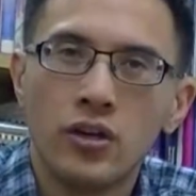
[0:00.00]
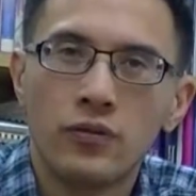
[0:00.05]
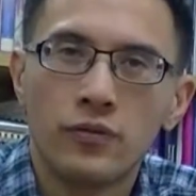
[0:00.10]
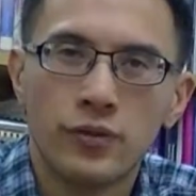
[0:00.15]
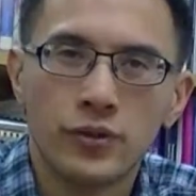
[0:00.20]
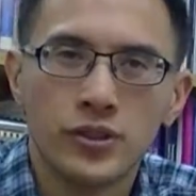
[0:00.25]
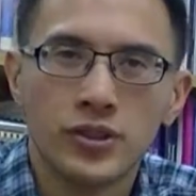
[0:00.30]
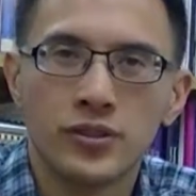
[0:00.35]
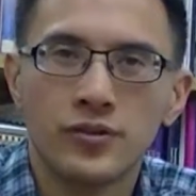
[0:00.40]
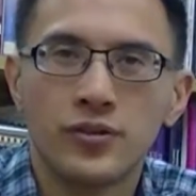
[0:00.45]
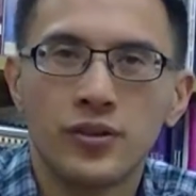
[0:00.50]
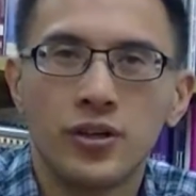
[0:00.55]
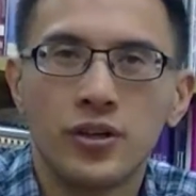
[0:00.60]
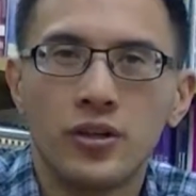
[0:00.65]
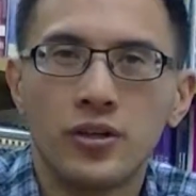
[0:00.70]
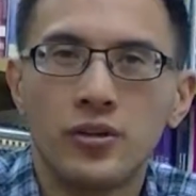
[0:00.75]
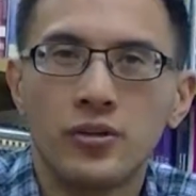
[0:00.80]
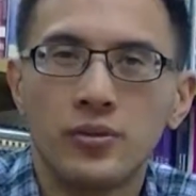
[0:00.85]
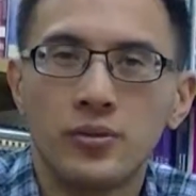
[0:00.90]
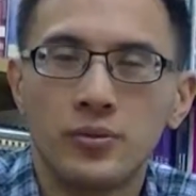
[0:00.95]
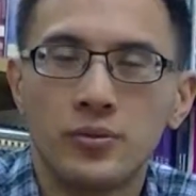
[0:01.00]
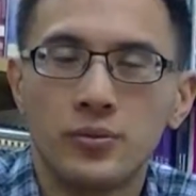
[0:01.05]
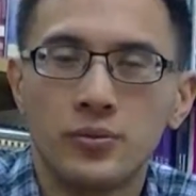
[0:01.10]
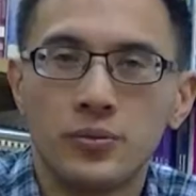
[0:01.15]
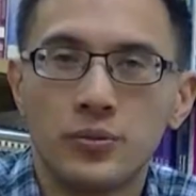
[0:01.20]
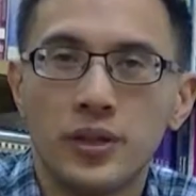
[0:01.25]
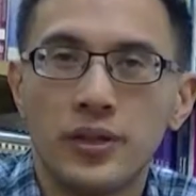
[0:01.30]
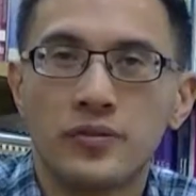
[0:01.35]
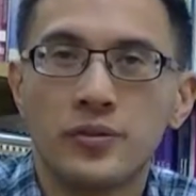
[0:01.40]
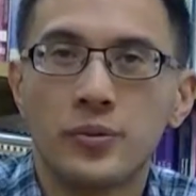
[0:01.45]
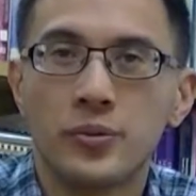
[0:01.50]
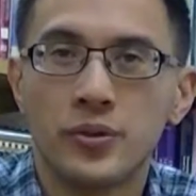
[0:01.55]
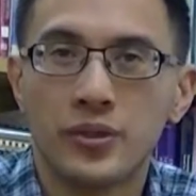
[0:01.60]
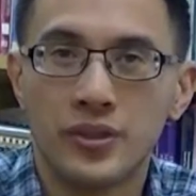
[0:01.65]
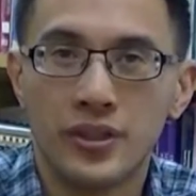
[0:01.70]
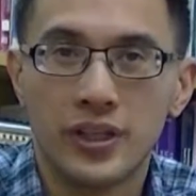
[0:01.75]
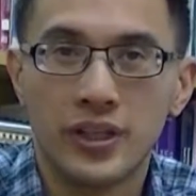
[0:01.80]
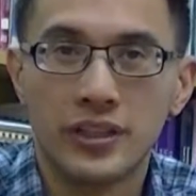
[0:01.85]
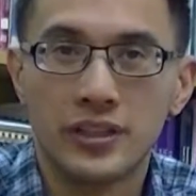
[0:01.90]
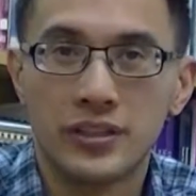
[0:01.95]
First of all, we have to
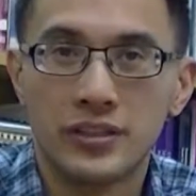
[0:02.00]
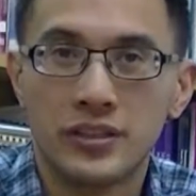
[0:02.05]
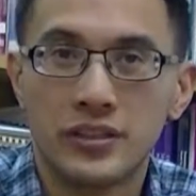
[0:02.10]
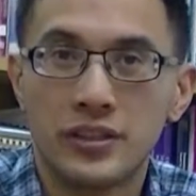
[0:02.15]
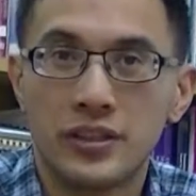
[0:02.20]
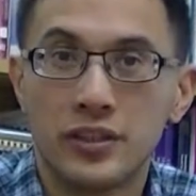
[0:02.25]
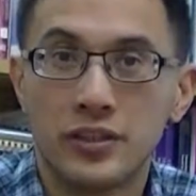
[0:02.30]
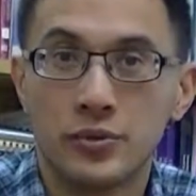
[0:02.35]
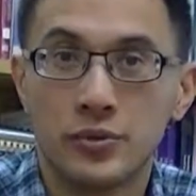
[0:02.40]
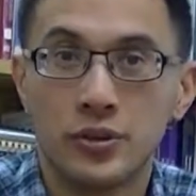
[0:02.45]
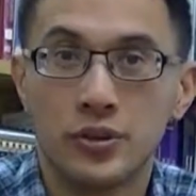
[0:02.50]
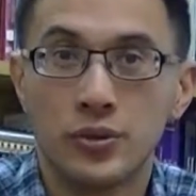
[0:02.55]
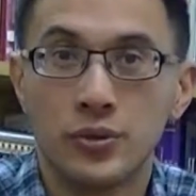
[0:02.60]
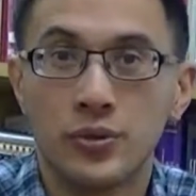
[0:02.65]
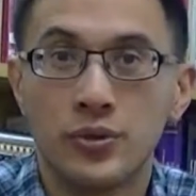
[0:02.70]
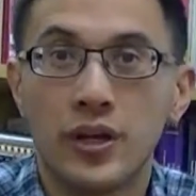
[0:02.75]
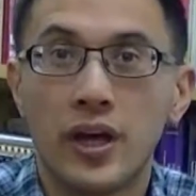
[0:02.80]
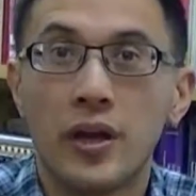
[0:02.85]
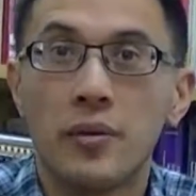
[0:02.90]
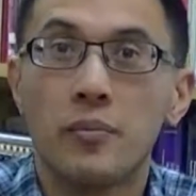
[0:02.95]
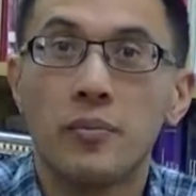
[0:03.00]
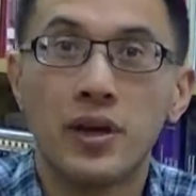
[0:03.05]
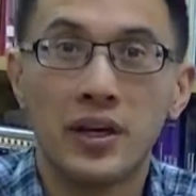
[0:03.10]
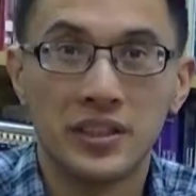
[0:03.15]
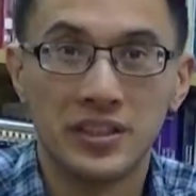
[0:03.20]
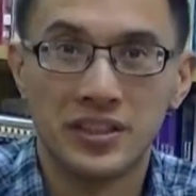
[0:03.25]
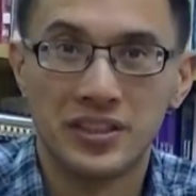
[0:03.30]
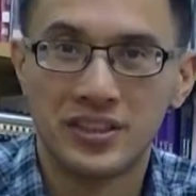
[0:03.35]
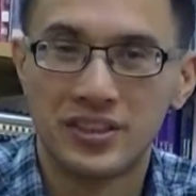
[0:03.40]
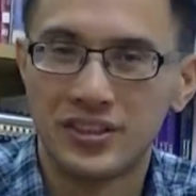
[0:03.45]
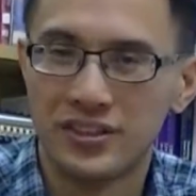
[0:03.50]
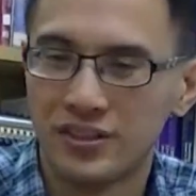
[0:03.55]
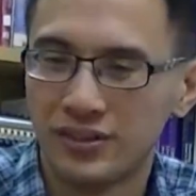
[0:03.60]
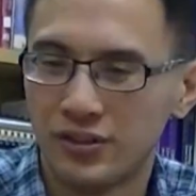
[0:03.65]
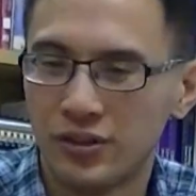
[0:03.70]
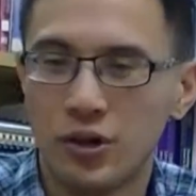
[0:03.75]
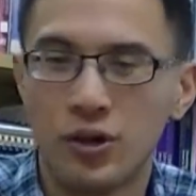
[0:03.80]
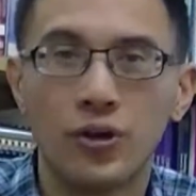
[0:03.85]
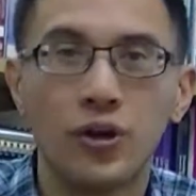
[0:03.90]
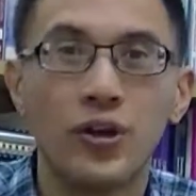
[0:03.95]
realize as we do that mice
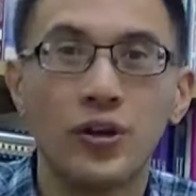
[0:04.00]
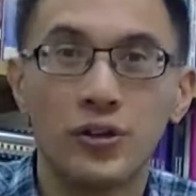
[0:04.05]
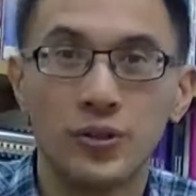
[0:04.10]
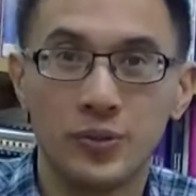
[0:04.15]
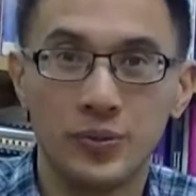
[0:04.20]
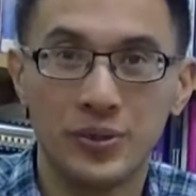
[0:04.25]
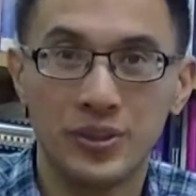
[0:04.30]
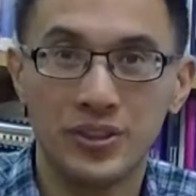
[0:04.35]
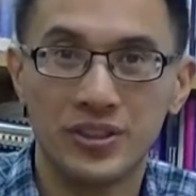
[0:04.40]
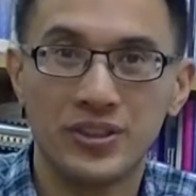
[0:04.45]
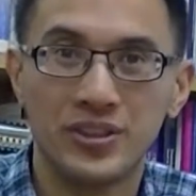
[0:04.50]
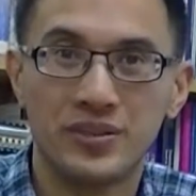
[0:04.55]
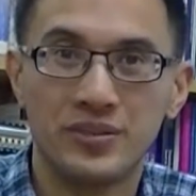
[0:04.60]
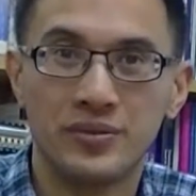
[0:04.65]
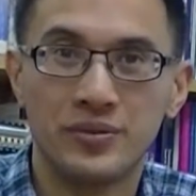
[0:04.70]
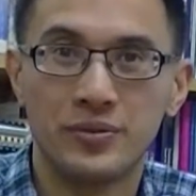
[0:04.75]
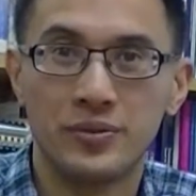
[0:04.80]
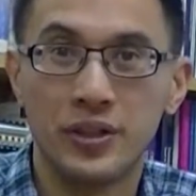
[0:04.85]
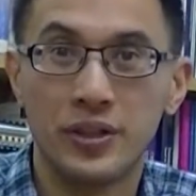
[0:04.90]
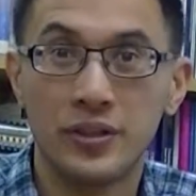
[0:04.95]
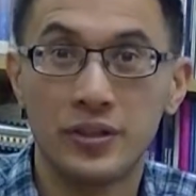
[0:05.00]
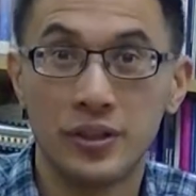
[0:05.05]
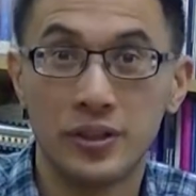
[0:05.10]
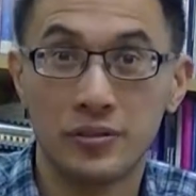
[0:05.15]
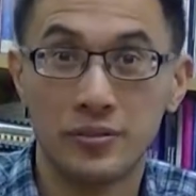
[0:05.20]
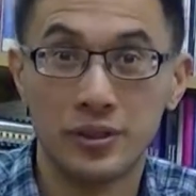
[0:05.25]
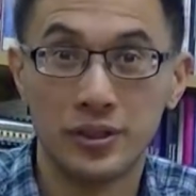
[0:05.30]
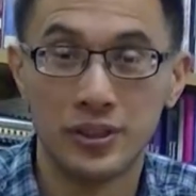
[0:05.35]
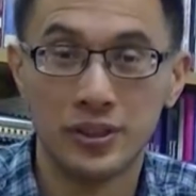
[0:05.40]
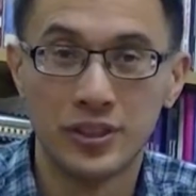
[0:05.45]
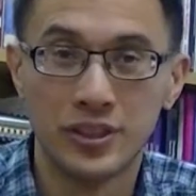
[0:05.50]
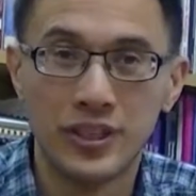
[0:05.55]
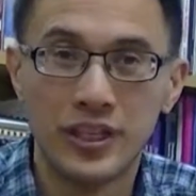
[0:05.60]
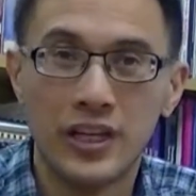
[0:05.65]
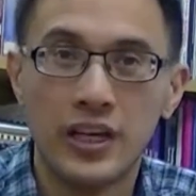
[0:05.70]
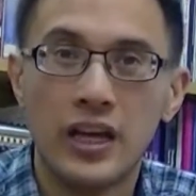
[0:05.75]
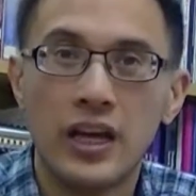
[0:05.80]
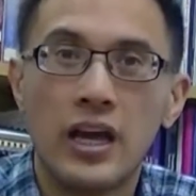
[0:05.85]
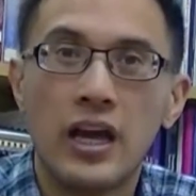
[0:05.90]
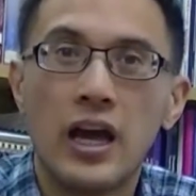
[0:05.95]
are not humans, very different.
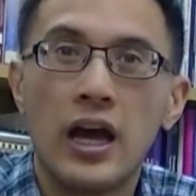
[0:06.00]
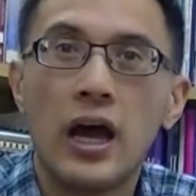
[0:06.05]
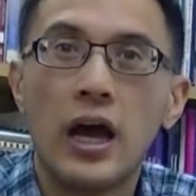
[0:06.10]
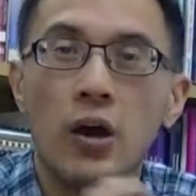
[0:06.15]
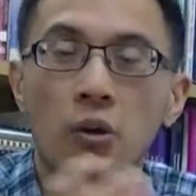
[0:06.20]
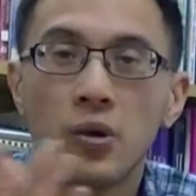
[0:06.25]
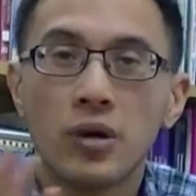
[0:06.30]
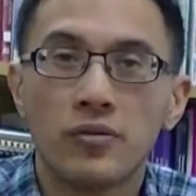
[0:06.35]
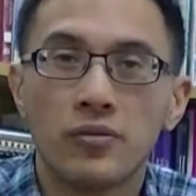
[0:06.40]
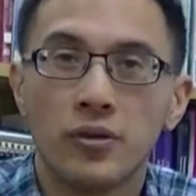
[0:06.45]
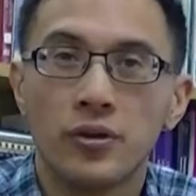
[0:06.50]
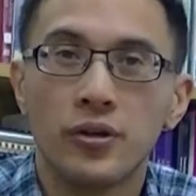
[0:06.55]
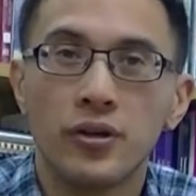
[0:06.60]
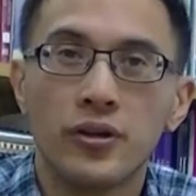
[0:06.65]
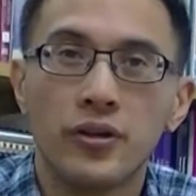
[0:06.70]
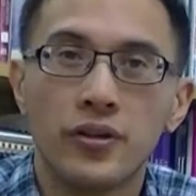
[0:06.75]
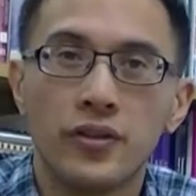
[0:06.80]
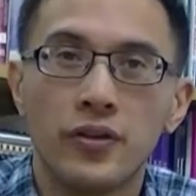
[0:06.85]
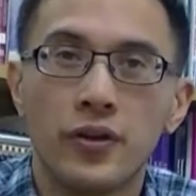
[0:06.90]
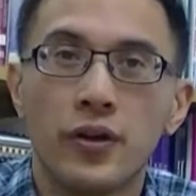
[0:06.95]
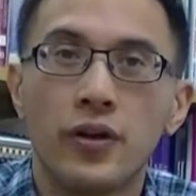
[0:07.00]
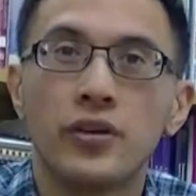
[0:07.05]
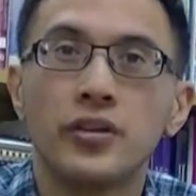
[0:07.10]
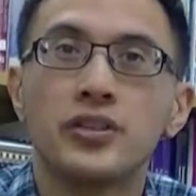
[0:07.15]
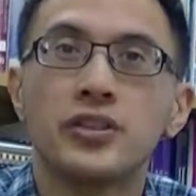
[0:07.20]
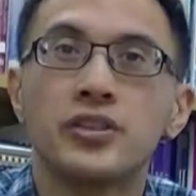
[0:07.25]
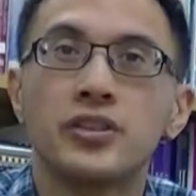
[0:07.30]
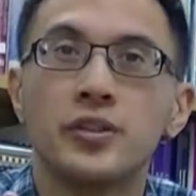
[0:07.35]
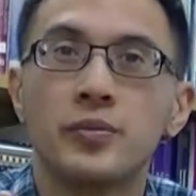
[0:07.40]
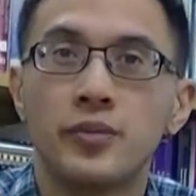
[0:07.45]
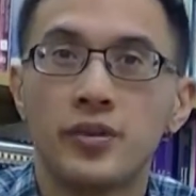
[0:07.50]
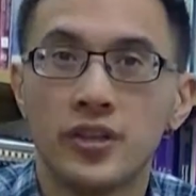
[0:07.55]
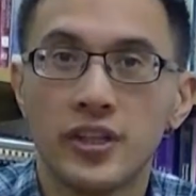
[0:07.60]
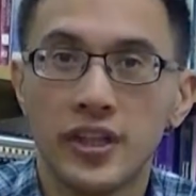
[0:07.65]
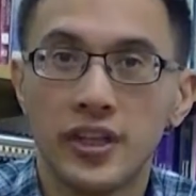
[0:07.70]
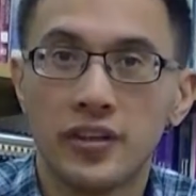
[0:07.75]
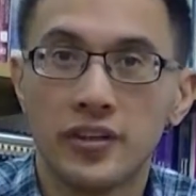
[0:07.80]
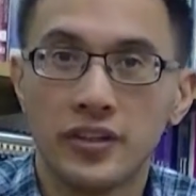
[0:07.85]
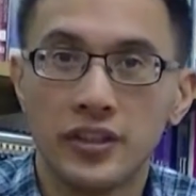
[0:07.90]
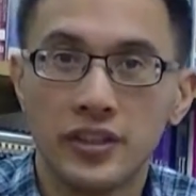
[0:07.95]
However, there are
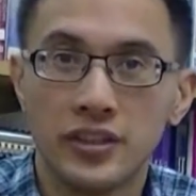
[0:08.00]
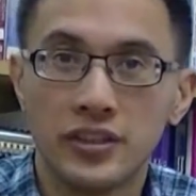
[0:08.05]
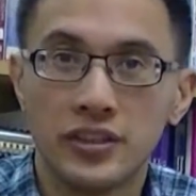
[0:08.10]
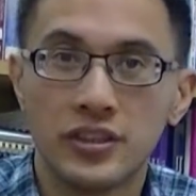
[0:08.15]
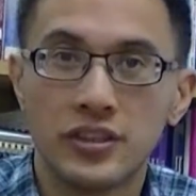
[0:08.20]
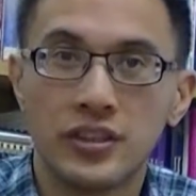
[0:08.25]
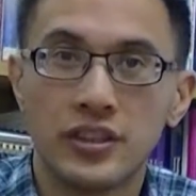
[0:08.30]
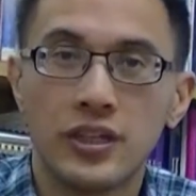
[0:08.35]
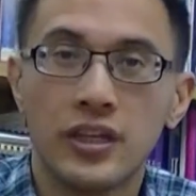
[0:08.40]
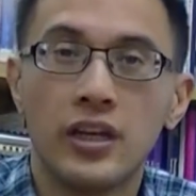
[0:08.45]
similarities